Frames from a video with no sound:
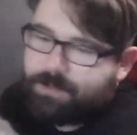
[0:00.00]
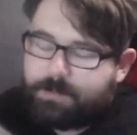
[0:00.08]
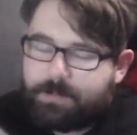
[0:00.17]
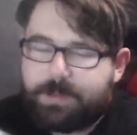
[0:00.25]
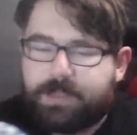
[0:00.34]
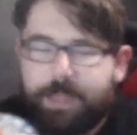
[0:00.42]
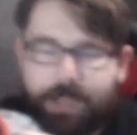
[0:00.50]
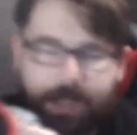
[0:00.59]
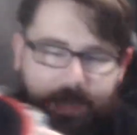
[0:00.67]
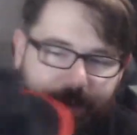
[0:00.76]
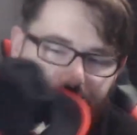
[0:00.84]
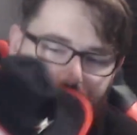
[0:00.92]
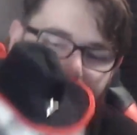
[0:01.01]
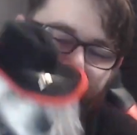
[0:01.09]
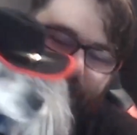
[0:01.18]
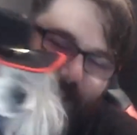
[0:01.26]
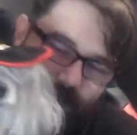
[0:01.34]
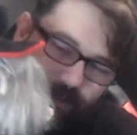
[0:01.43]
You want to say hi to
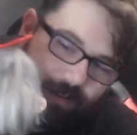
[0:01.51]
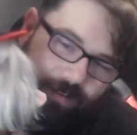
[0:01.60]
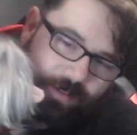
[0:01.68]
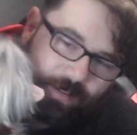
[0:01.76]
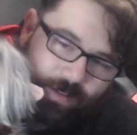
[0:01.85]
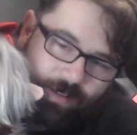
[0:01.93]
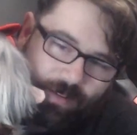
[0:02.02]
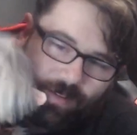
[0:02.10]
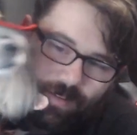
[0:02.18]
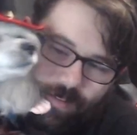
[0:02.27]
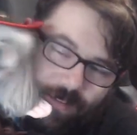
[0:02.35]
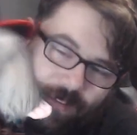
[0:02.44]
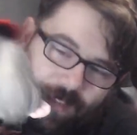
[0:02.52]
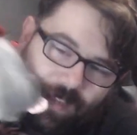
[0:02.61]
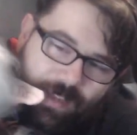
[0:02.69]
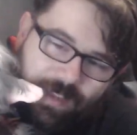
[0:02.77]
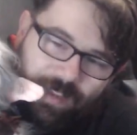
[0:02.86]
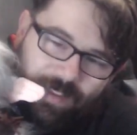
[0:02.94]
everybody, Gadget?
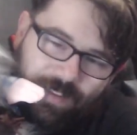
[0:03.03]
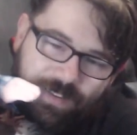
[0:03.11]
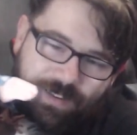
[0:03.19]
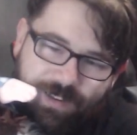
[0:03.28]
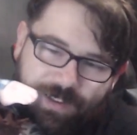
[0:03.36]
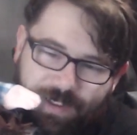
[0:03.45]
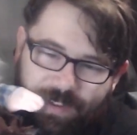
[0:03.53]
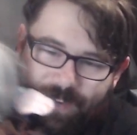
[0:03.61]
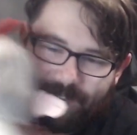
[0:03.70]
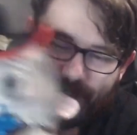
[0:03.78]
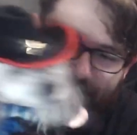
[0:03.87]
Yeehaw.